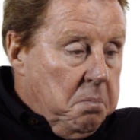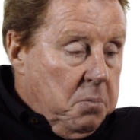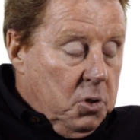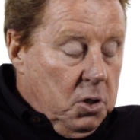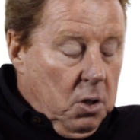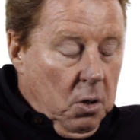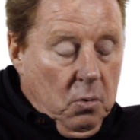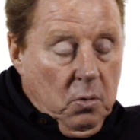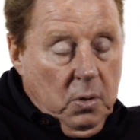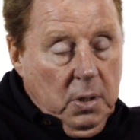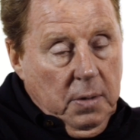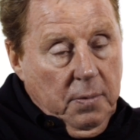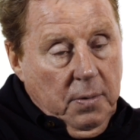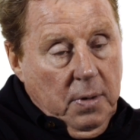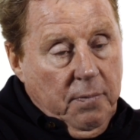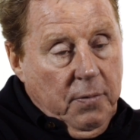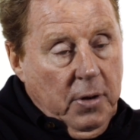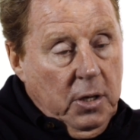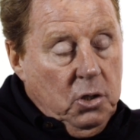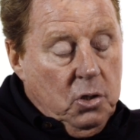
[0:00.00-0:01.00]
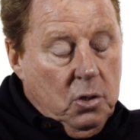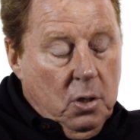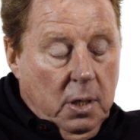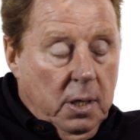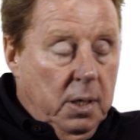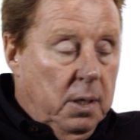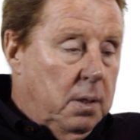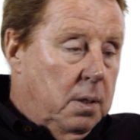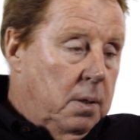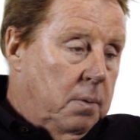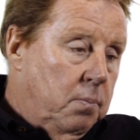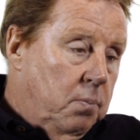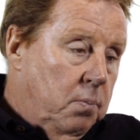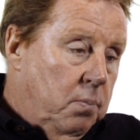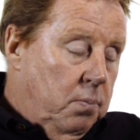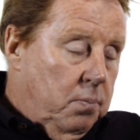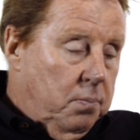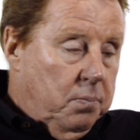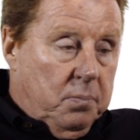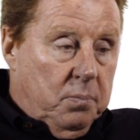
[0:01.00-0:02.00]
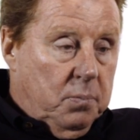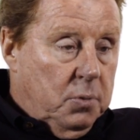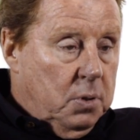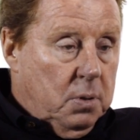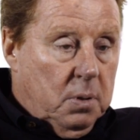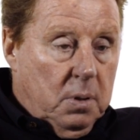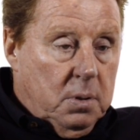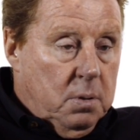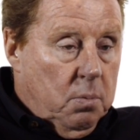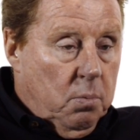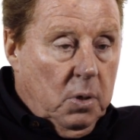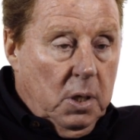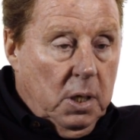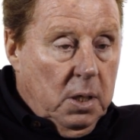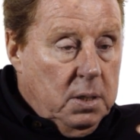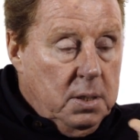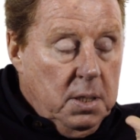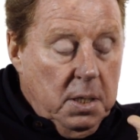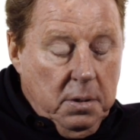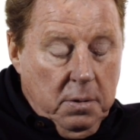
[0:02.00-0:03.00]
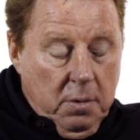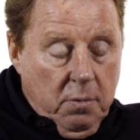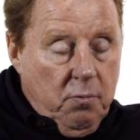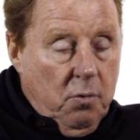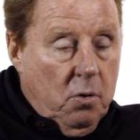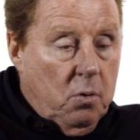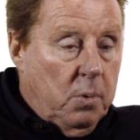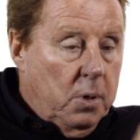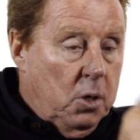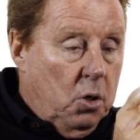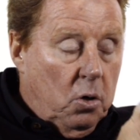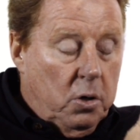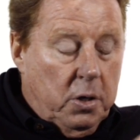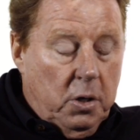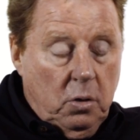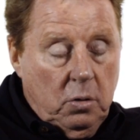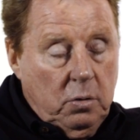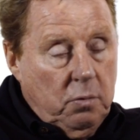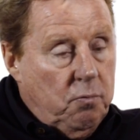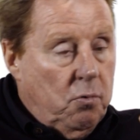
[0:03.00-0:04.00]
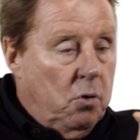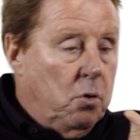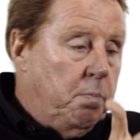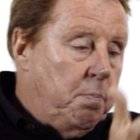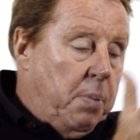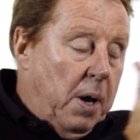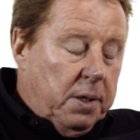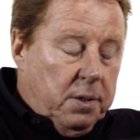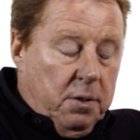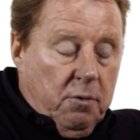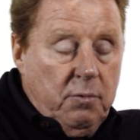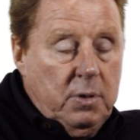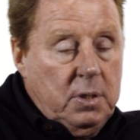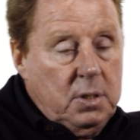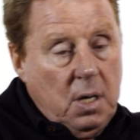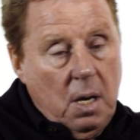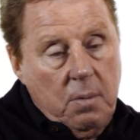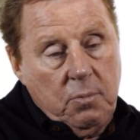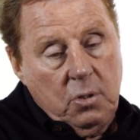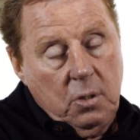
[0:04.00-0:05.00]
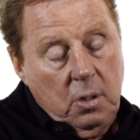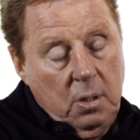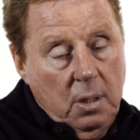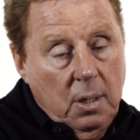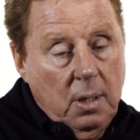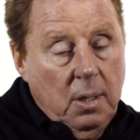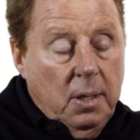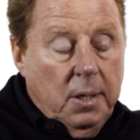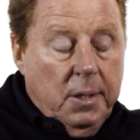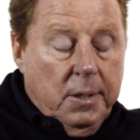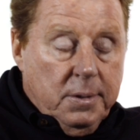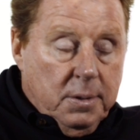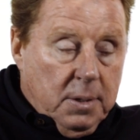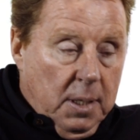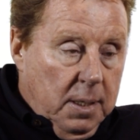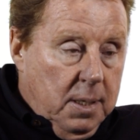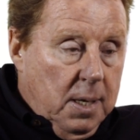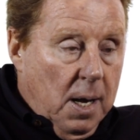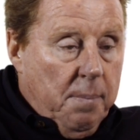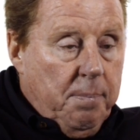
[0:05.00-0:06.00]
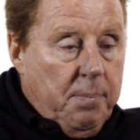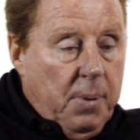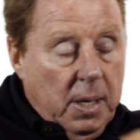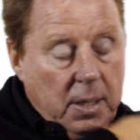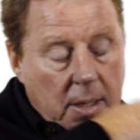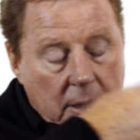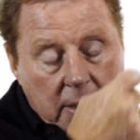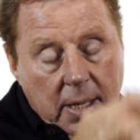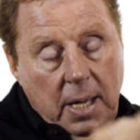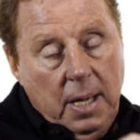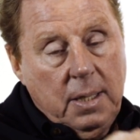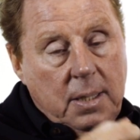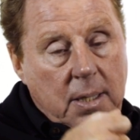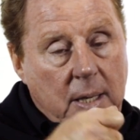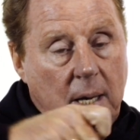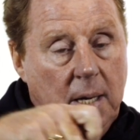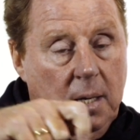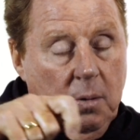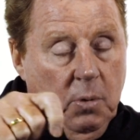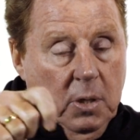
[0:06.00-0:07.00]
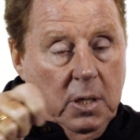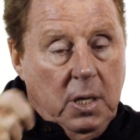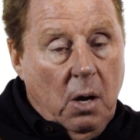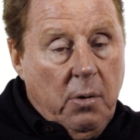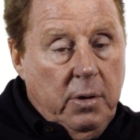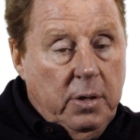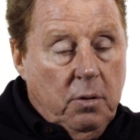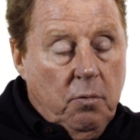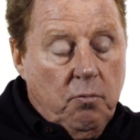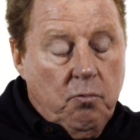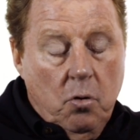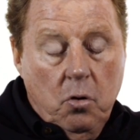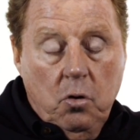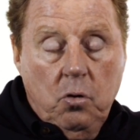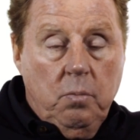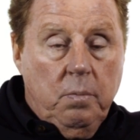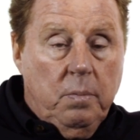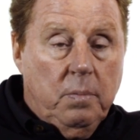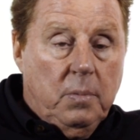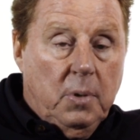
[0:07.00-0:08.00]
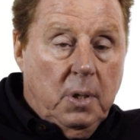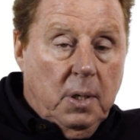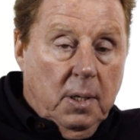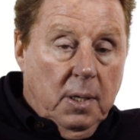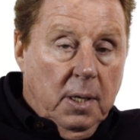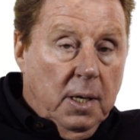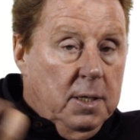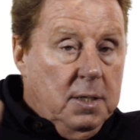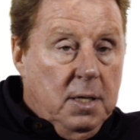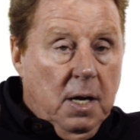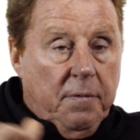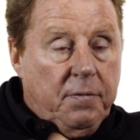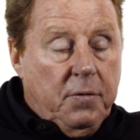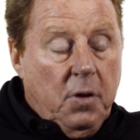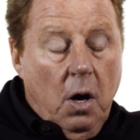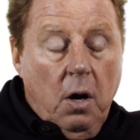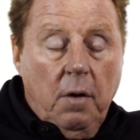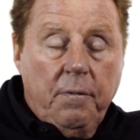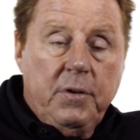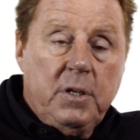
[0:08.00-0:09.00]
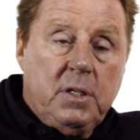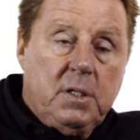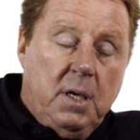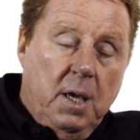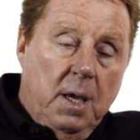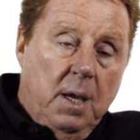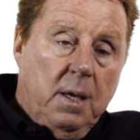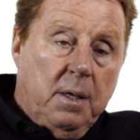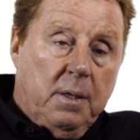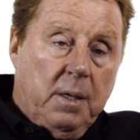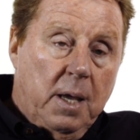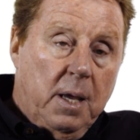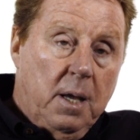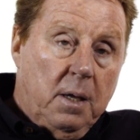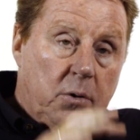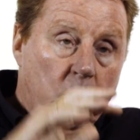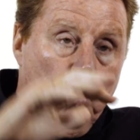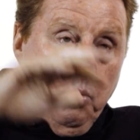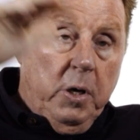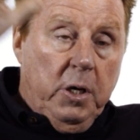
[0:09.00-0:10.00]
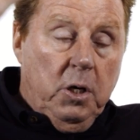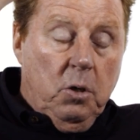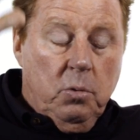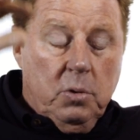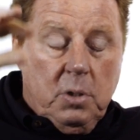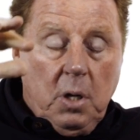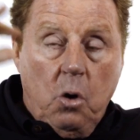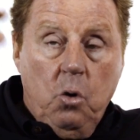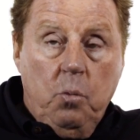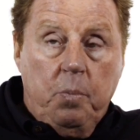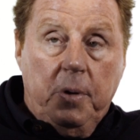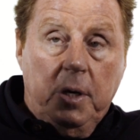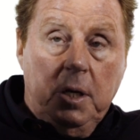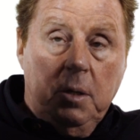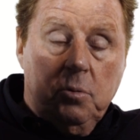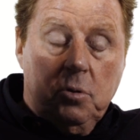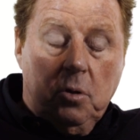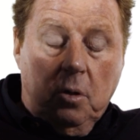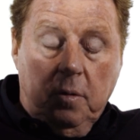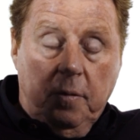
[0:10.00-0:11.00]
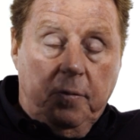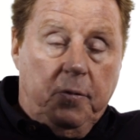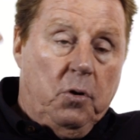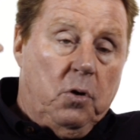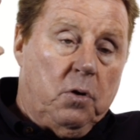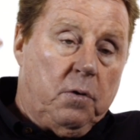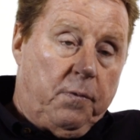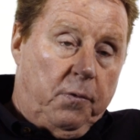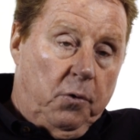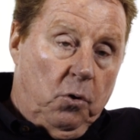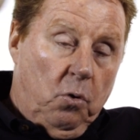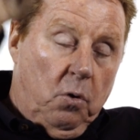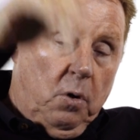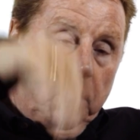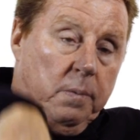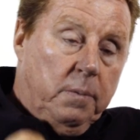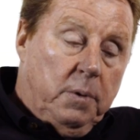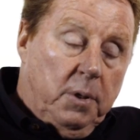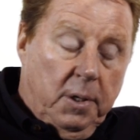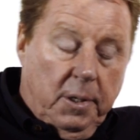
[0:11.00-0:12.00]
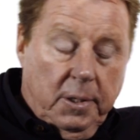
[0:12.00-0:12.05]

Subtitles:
So eventually they said, "Well, he's in the room." We're knocking on the room, back to reception. They come back, they get a key. We go in the room. He's left half his gear there. The window was open. He was on the first floor.